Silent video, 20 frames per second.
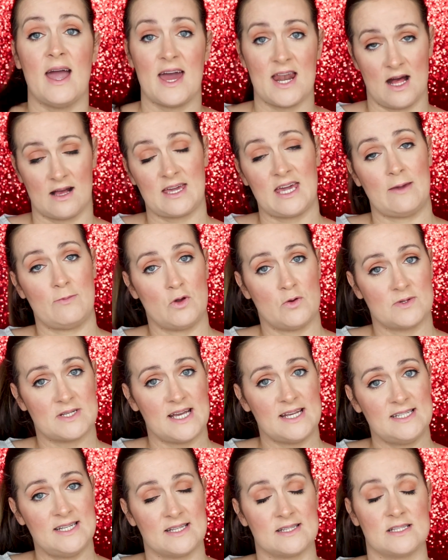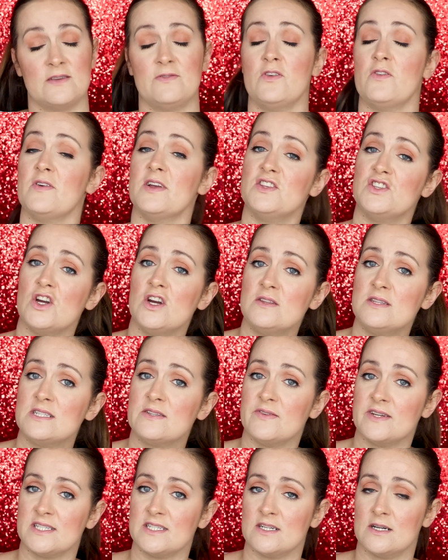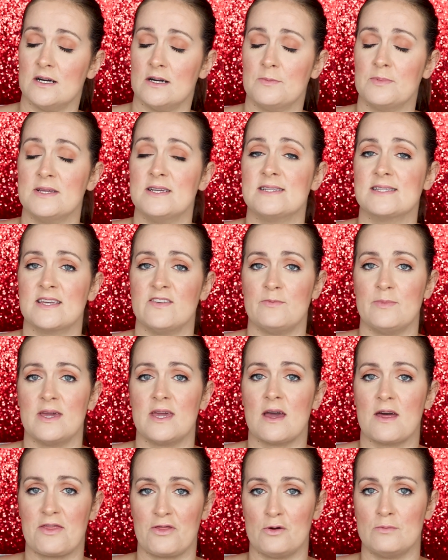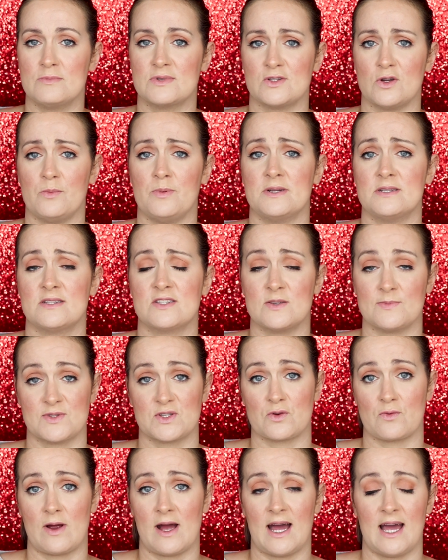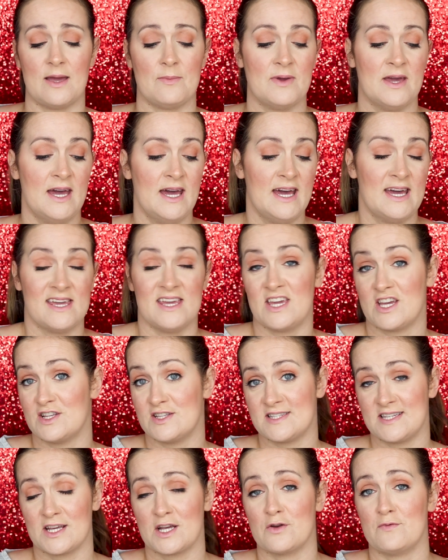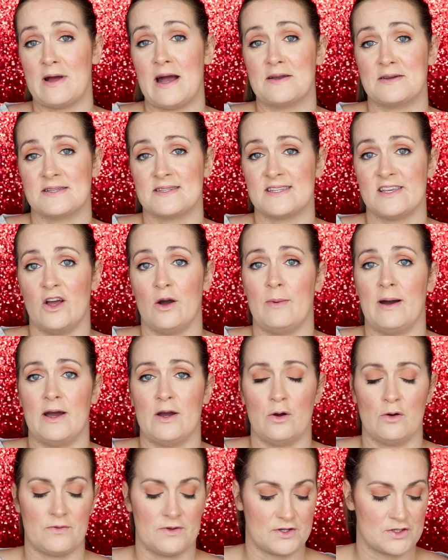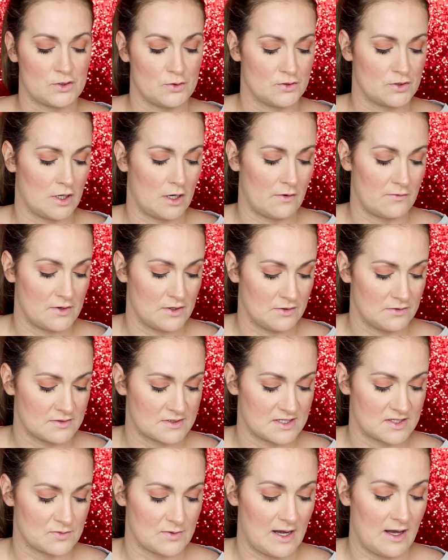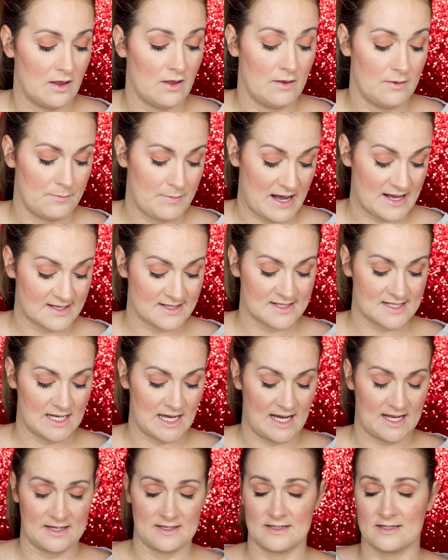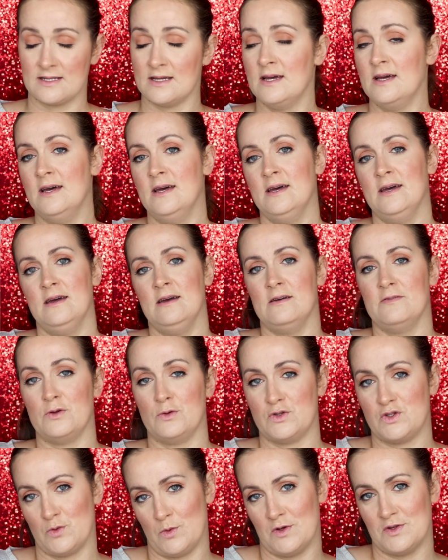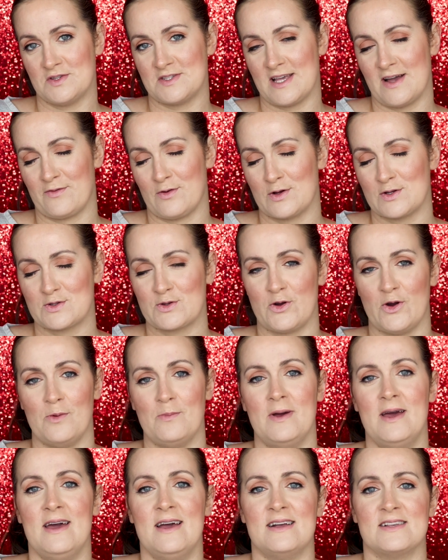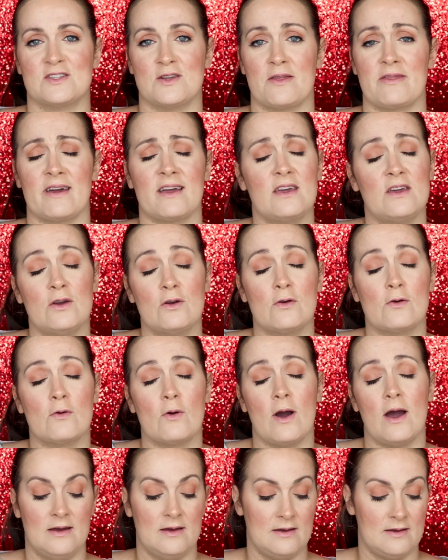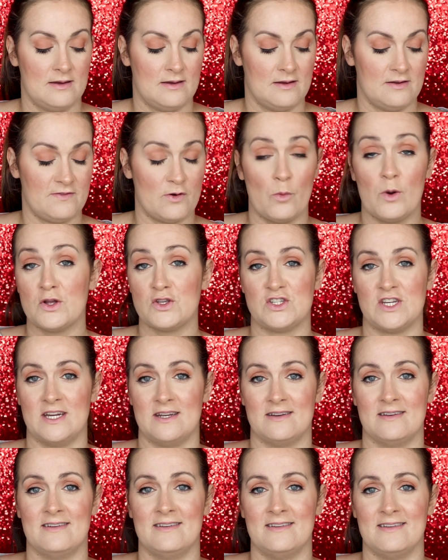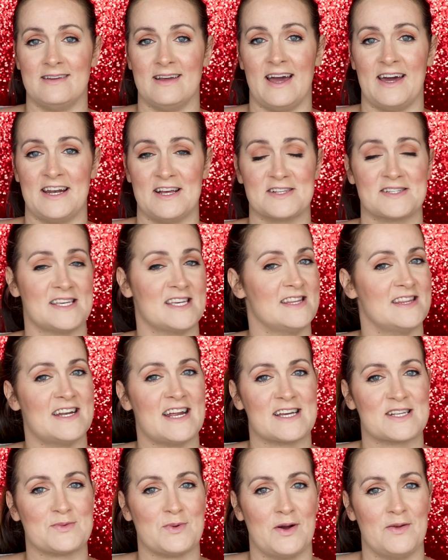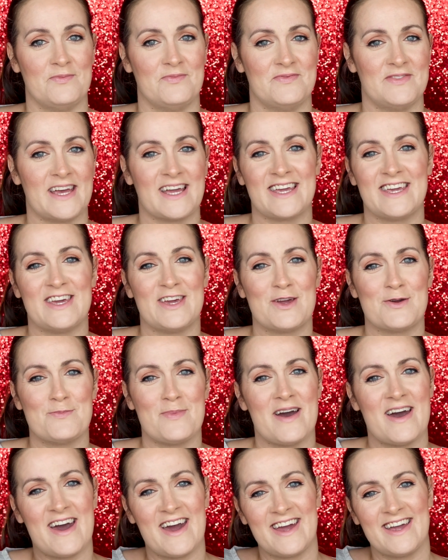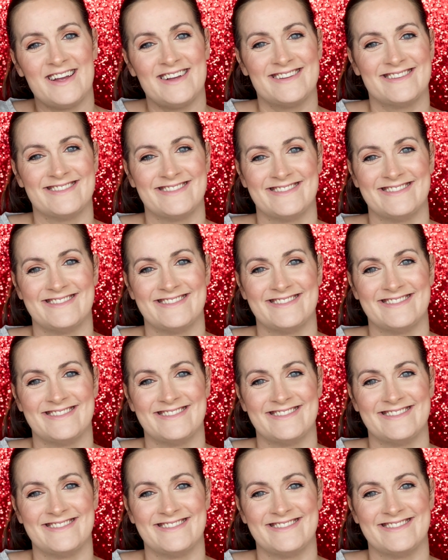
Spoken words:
And I'll keep you updated. So if you've enjoyed this video, please give me a thumbs up and subscribe. You can stick around and see all my other tutorials as well, past and future ones that I've got to come. So thank you for watching and I'll see you in the next one. Thank you, bye.